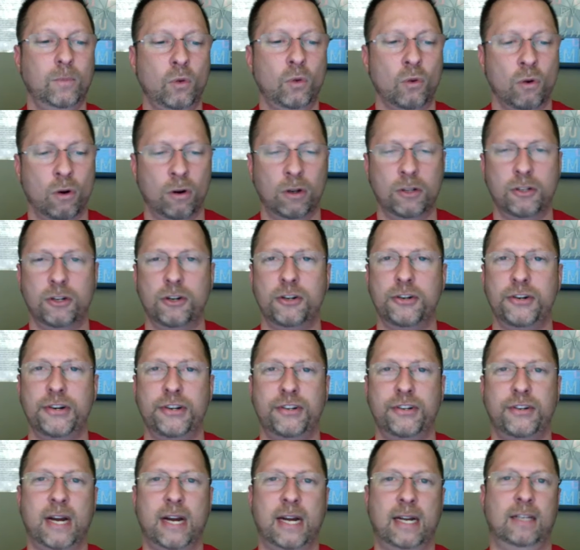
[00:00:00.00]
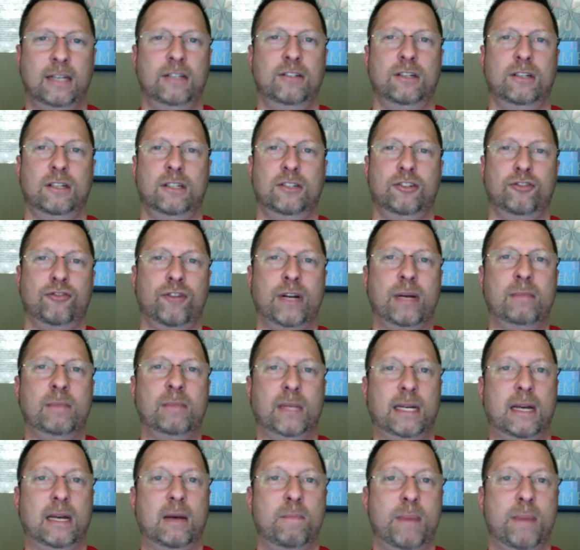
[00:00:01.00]
Oral surgery training is
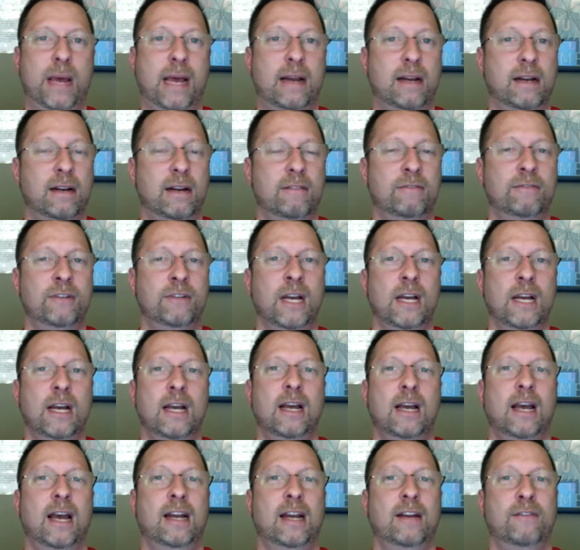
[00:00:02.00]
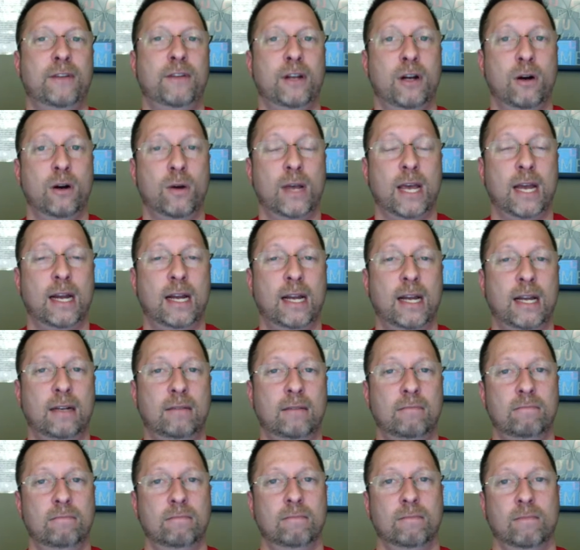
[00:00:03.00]
extremely competitive, and if you don't get
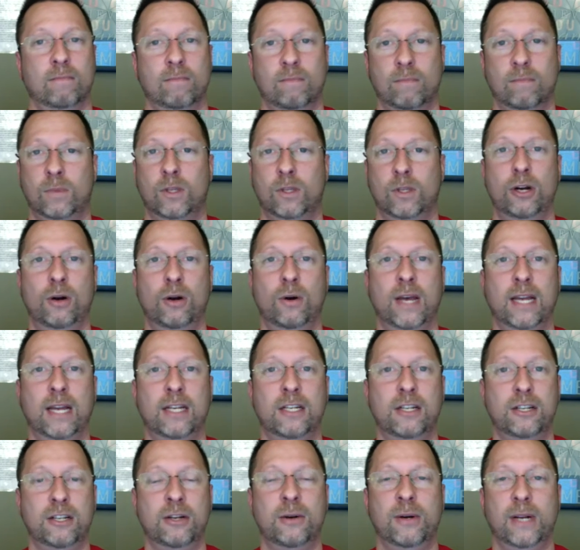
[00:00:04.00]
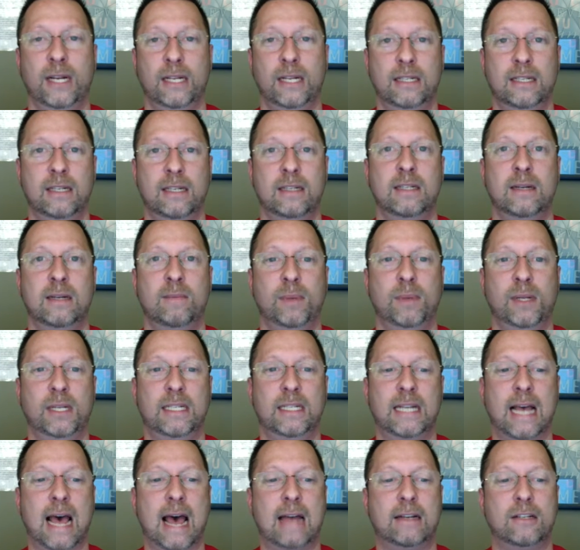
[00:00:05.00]
in, you don't get to do it. It's as simple
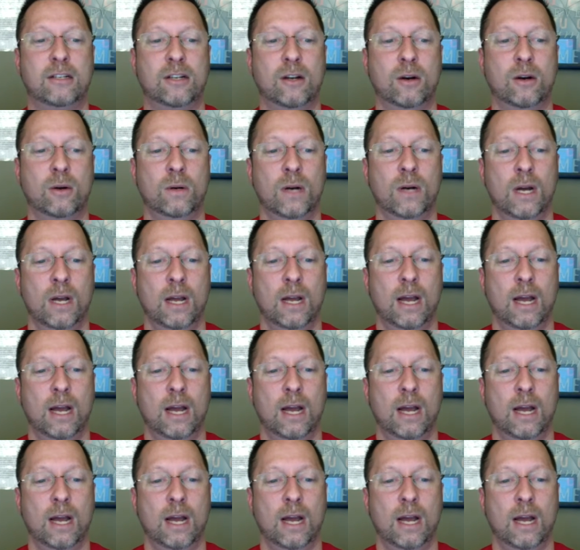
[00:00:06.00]
as that. So,